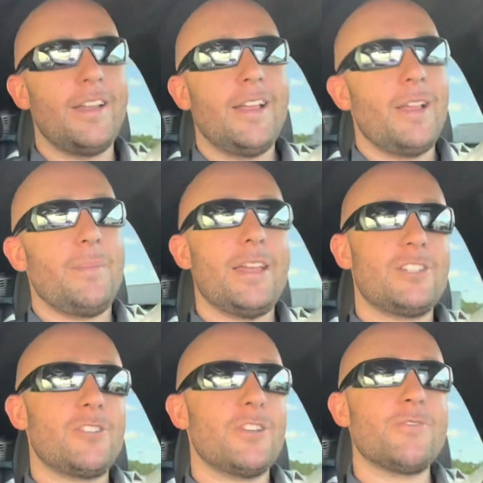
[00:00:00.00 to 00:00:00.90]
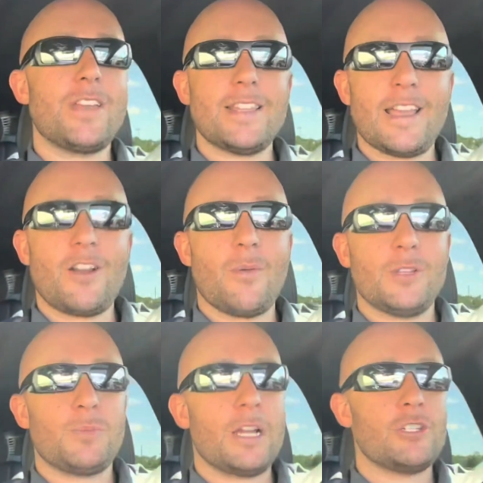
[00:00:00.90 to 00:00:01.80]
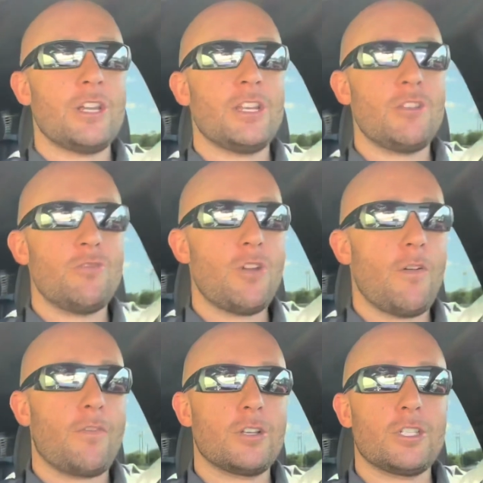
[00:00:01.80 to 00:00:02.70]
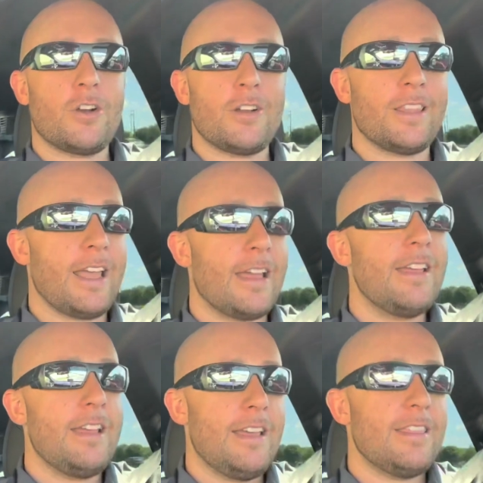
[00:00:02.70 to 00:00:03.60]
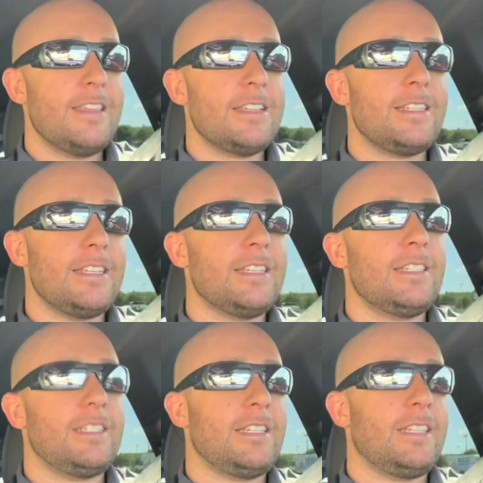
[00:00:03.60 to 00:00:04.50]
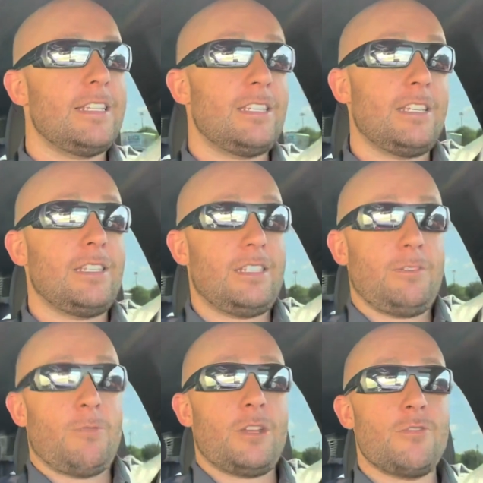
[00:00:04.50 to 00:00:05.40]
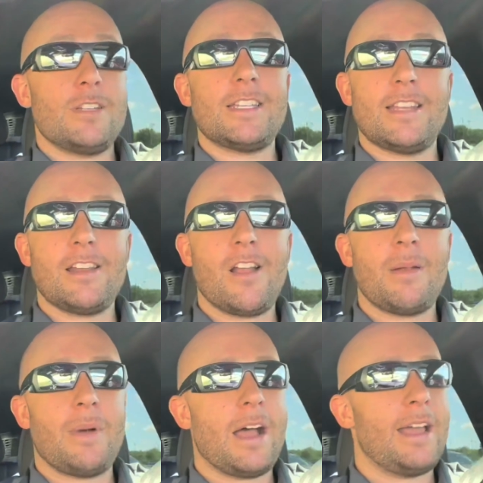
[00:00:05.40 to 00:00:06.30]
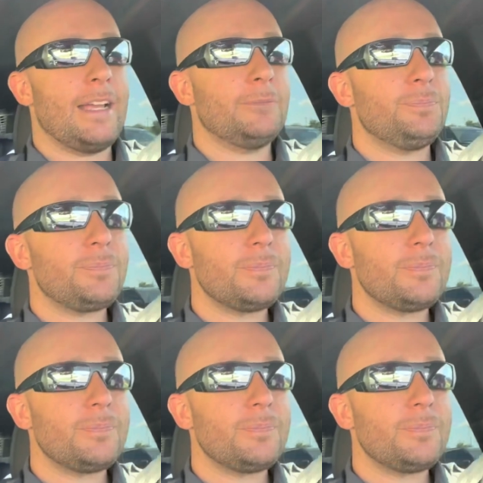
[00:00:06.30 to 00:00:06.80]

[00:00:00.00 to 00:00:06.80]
Make sure you get that home inspection and you know for certain that this is what you intended on buying.